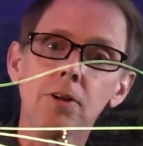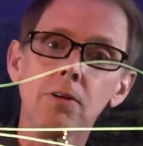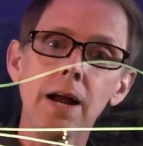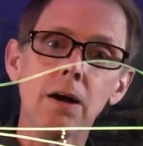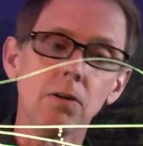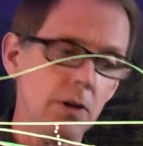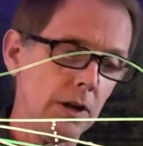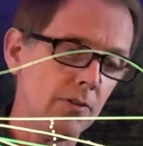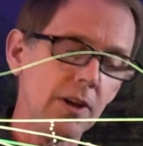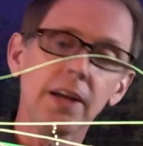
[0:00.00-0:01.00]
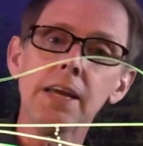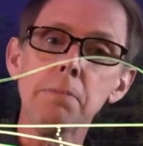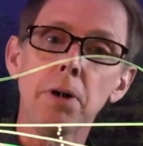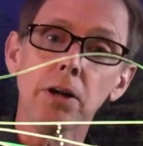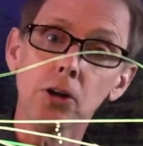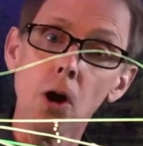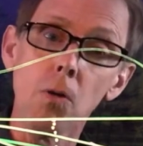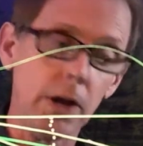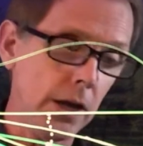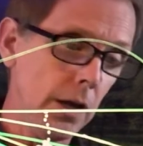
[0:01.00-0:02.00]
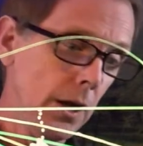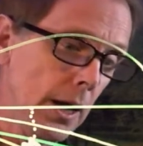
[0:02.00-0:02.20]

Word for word: the ground, it's going to keep on going